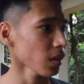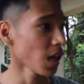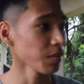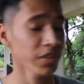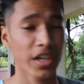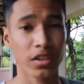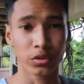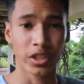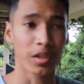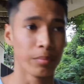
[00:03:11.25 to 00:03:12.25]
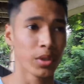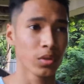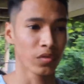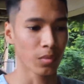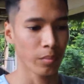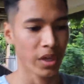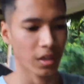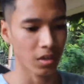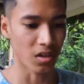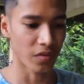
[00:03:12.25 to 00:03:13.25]
I'm trying to take a beautiful pic
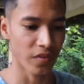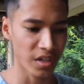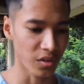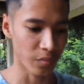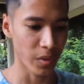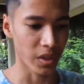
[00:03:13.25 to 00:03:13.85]
of any of